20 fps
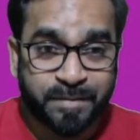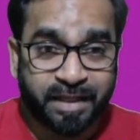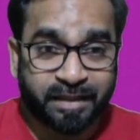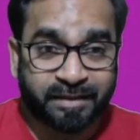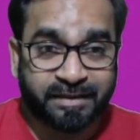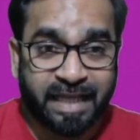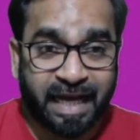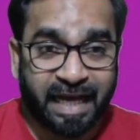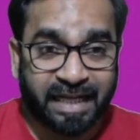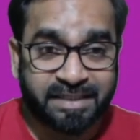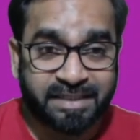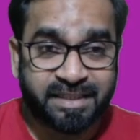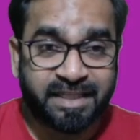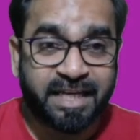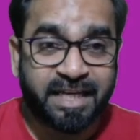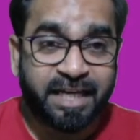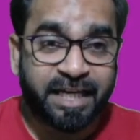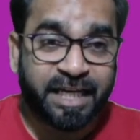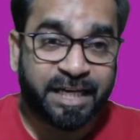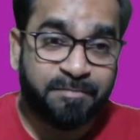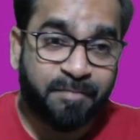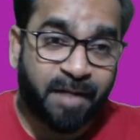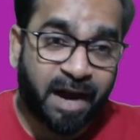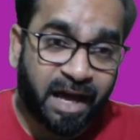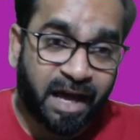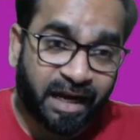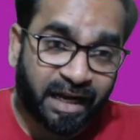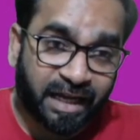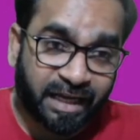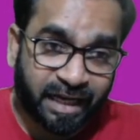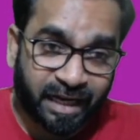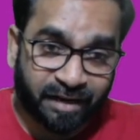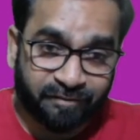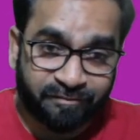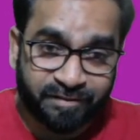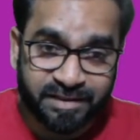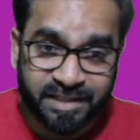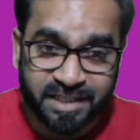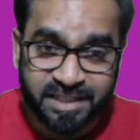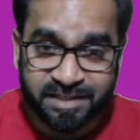that Himalaya,
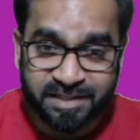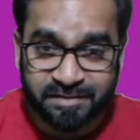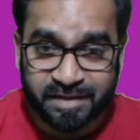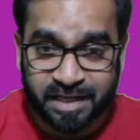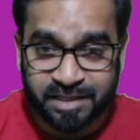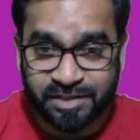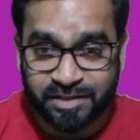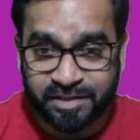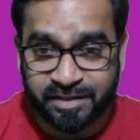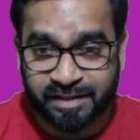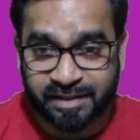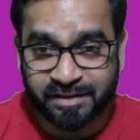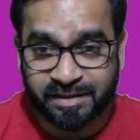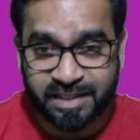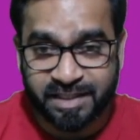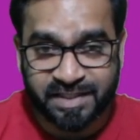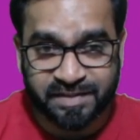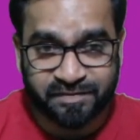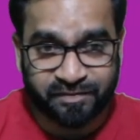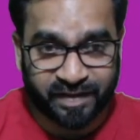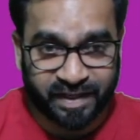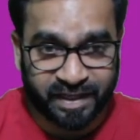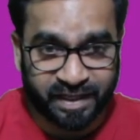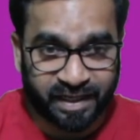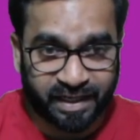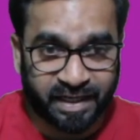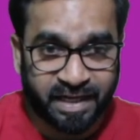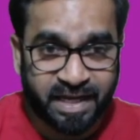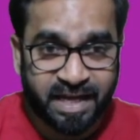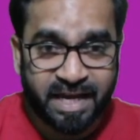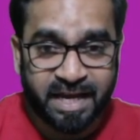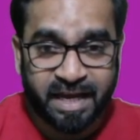which is stretched in this way,